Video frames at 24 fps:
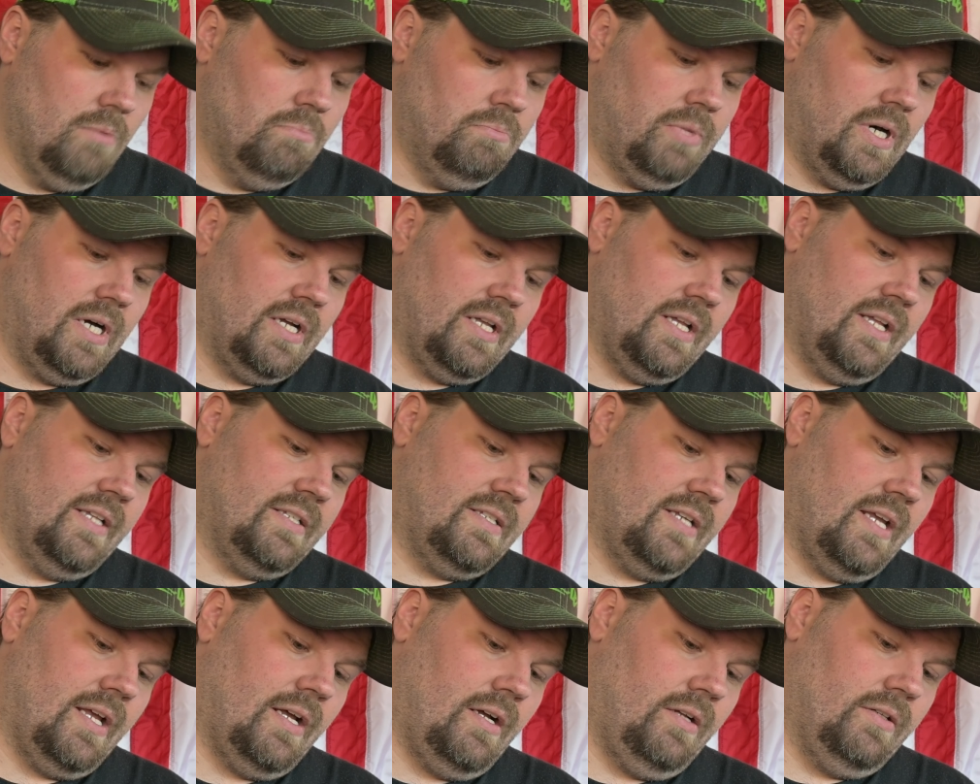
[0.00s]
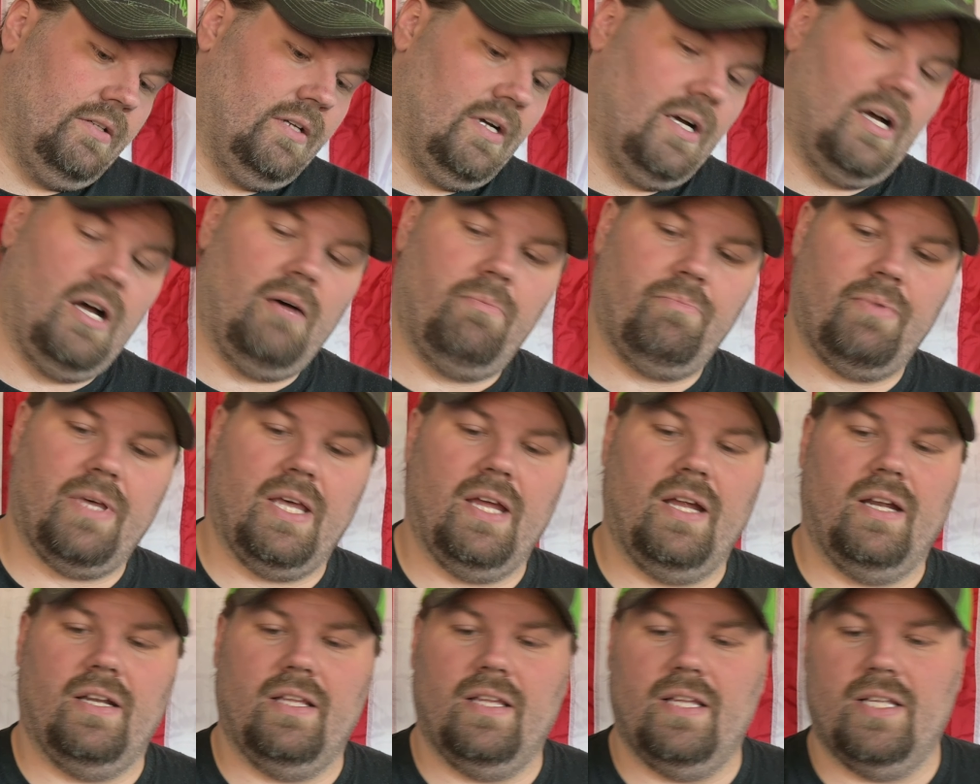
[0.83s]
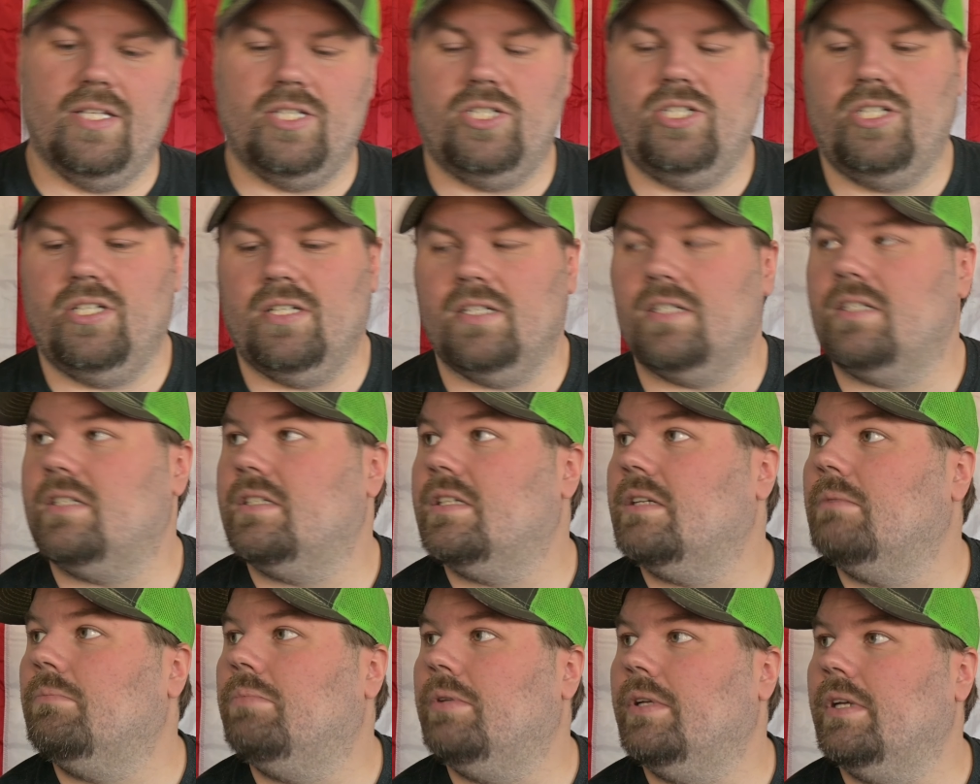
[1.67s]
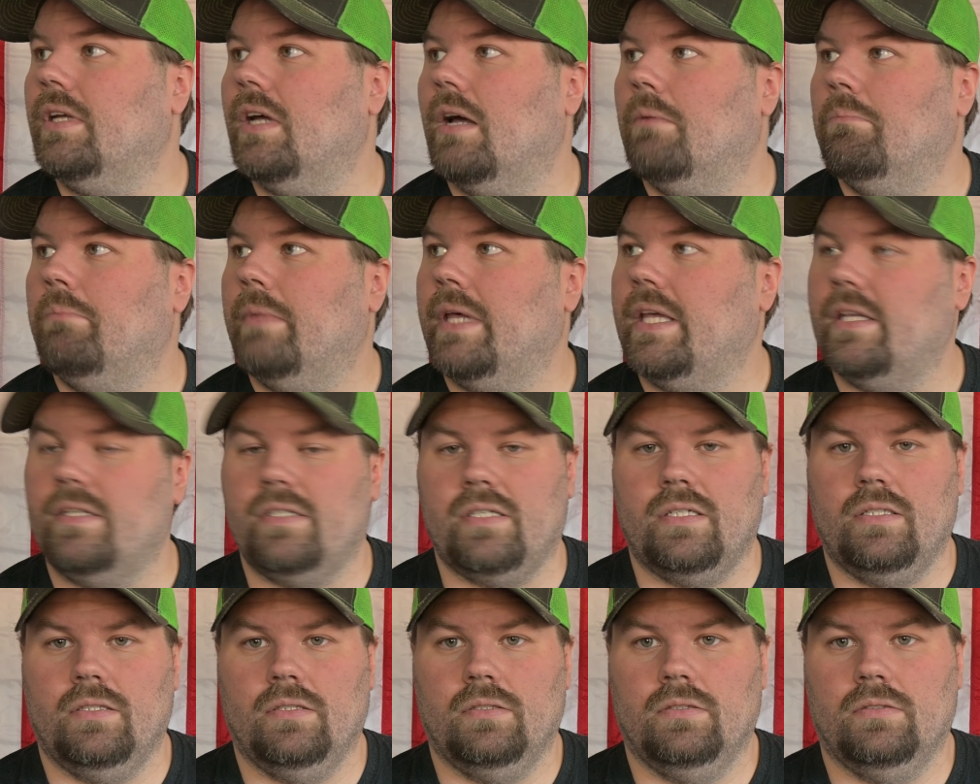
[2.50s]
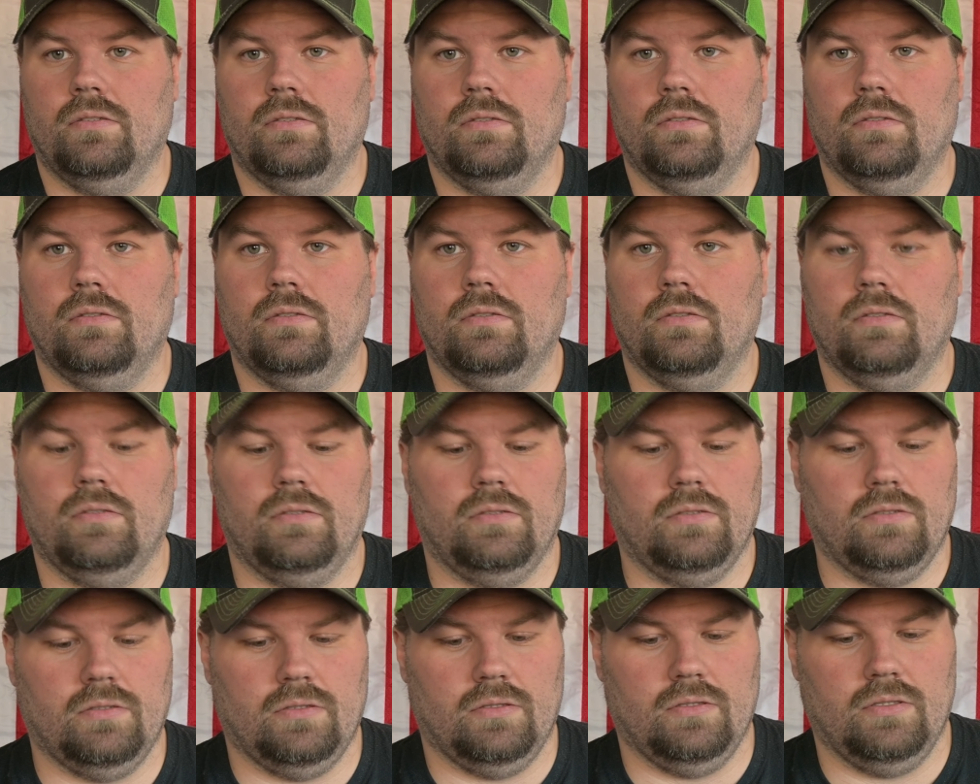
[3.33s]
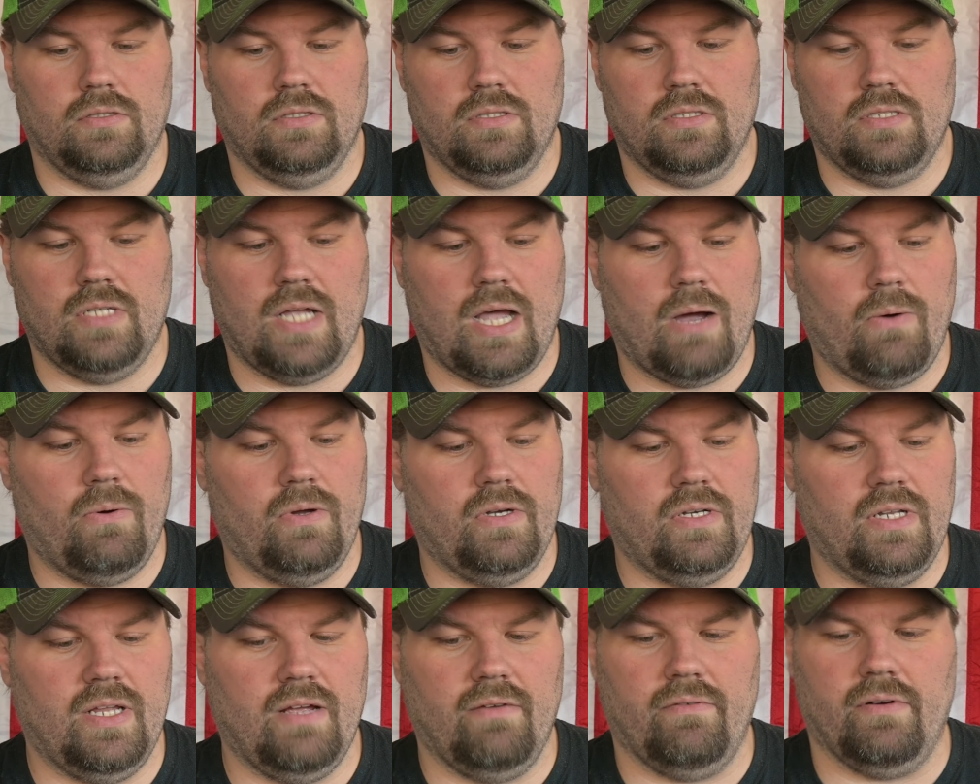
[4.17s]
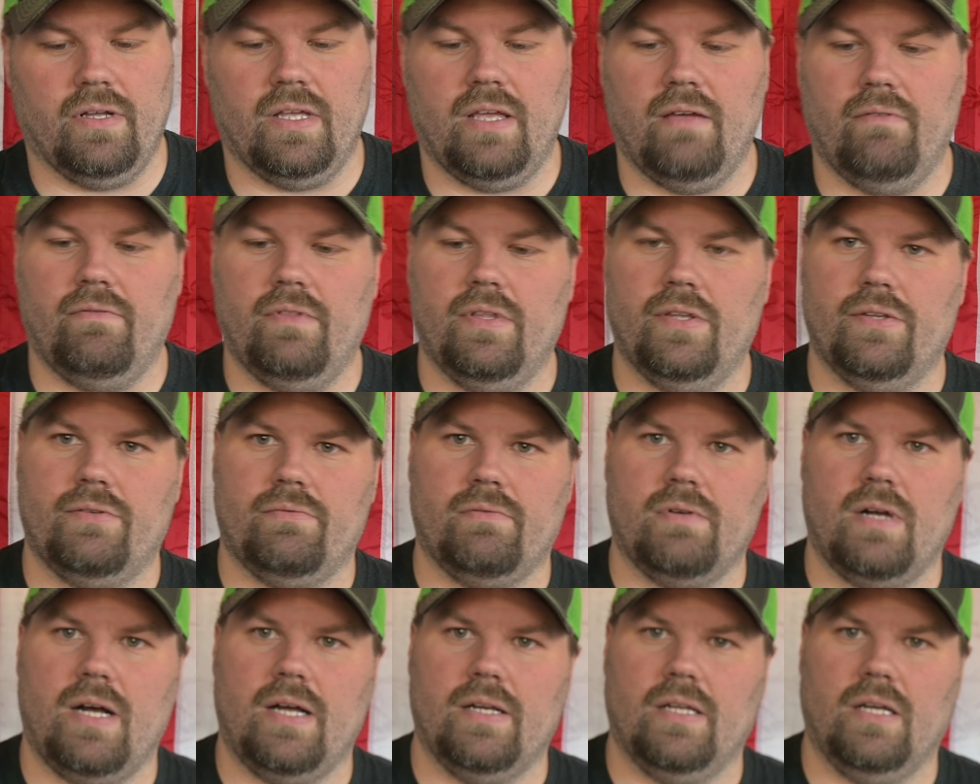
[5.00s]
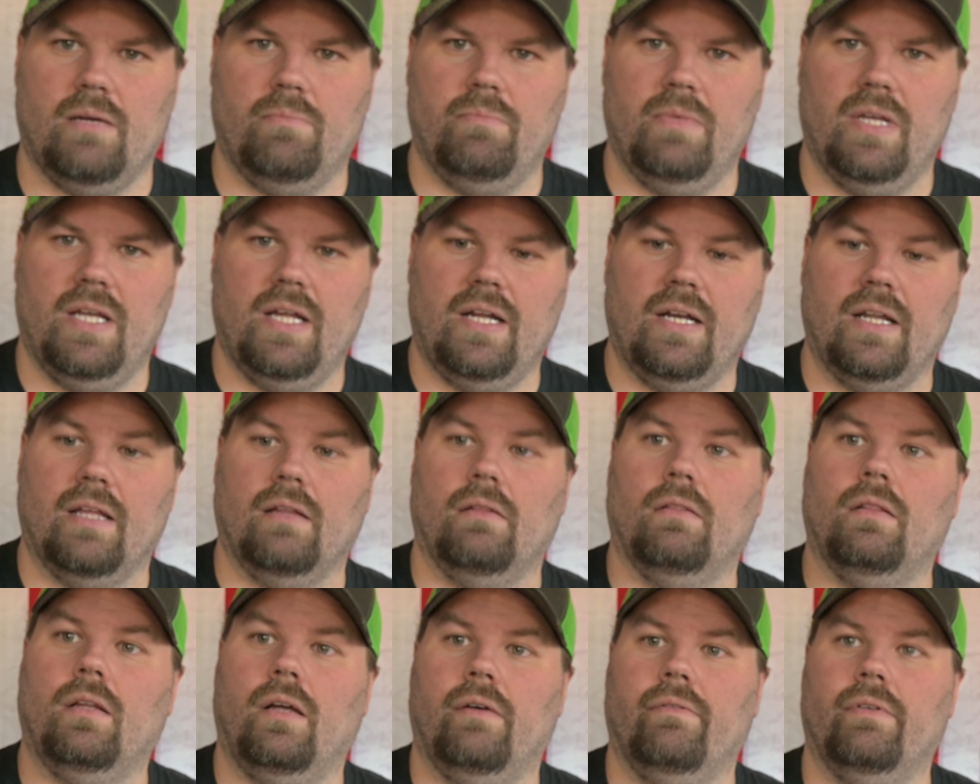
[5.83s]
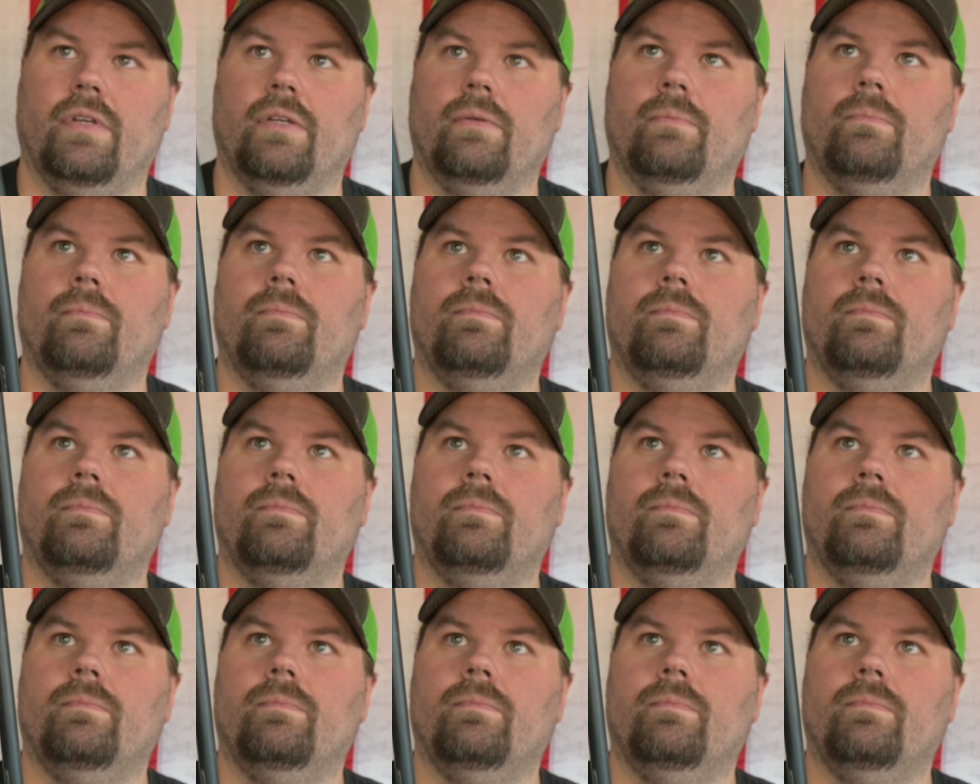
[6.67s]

but it's held up and it's just simply amazing. I would never give this rod up, and I love it.